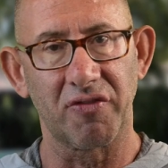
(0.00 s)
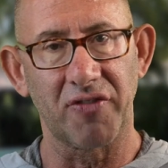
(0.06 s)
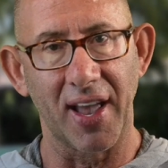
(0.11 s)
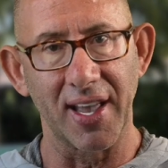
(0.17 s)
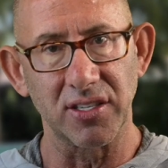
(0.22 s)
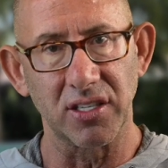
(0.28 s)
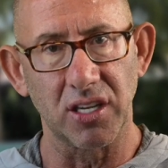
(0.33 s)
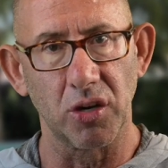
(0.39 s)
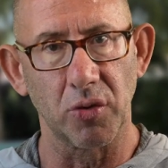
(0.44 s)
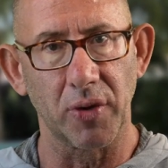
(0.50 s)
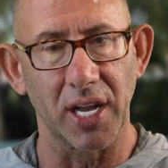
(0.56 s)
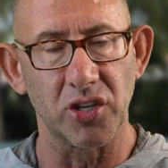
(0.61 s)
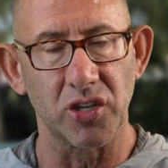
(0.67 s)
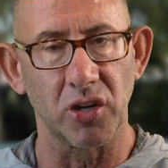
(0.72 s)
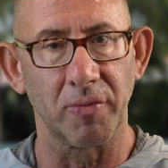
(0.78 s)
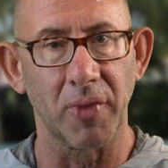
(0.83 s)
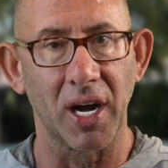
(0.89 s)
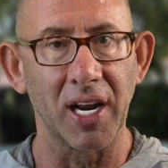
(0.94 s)
faster you
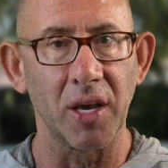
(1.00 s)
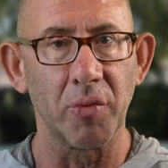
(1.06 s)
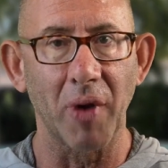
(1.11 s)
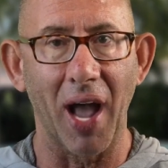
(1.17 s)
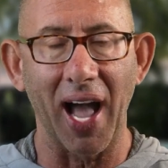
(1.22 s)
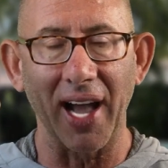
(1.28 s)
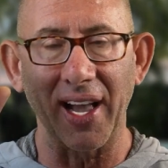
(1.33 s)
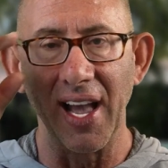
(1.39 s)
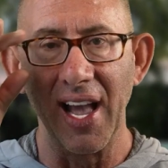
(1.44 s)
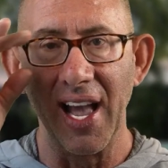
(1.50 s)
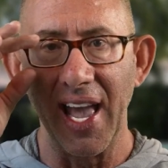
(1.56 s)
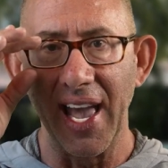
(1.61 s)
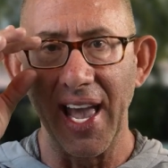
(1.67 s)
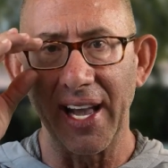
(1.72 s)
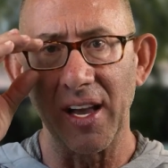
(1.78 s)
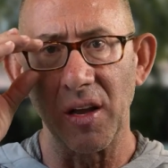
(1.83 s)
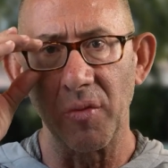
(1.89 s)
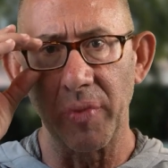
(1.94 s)
get your money back.
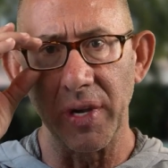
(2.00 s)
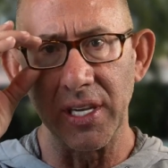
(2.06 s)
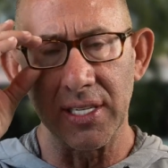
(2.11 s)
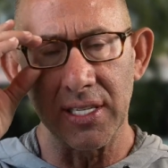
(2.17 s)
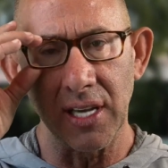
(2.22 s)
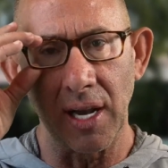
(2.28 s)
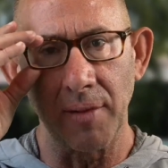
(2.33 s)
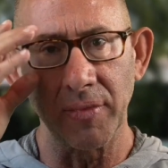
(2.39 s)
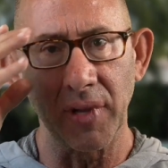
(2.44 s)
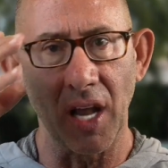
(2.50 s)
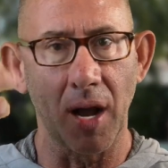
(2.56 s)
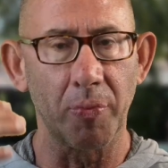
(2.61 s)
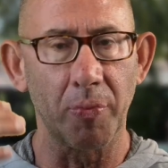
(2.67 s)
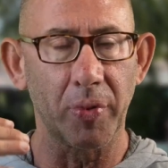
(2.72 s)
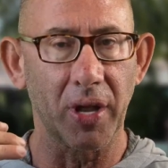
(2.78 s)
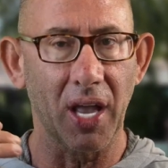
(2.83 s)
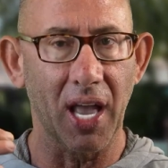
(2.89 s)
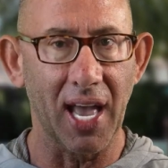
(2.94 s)
It can be summed
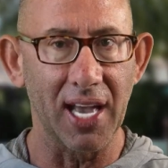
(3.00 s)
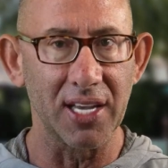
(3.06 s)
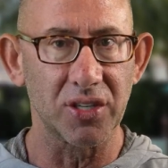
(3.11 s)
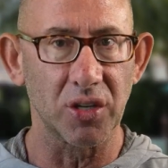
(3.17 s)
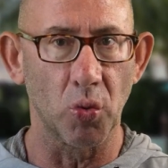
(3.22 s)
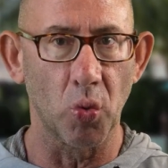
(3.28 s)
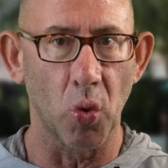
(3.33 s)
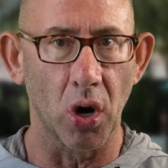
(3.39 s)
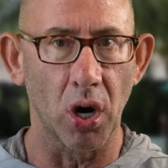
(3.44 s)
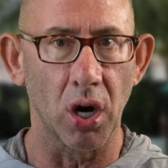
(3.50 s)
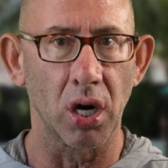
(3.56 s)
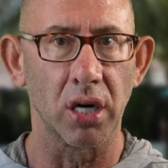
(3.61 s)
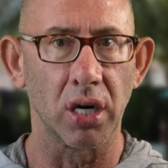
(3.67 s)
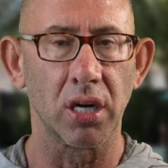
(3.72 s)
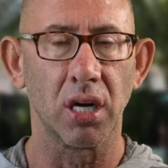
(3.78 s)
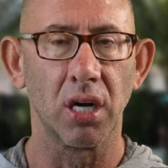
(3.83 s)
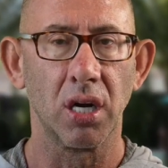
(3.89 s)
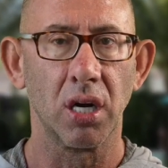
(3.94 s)
up as a
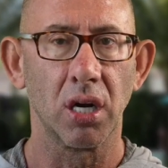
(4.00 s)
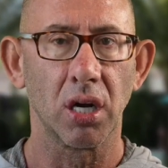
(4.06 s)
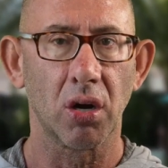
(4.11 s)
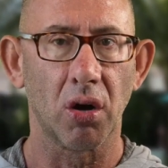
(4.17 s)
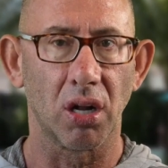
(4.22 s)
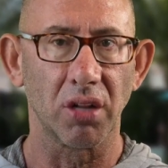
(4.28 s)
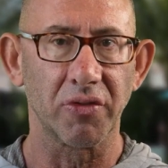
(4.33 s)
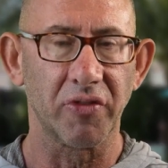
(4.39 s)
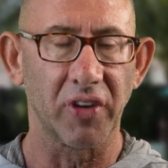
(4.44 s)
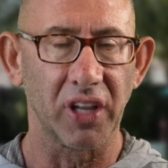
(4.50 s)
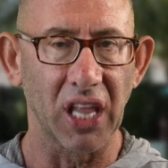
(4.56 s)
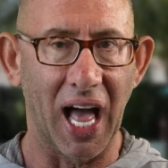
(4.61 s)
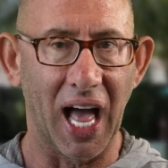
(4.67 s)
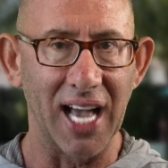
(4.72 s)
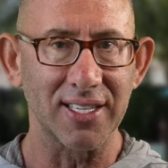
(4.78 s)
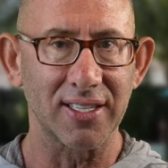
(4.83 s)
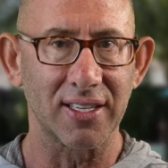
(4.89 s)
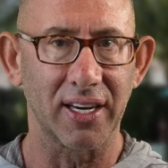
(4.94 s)
word called
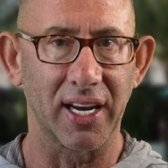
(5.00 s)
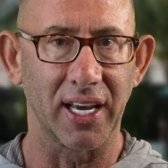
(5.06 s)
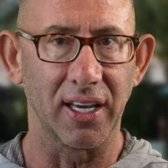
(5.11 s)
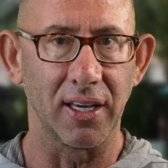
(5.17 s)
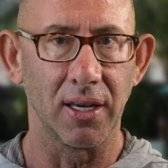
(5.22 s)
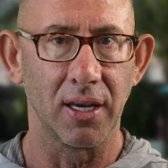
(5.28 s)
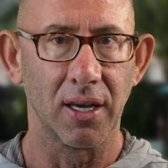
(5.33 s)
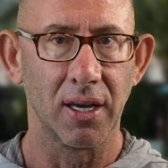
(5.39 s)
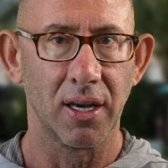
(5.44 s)
velocity.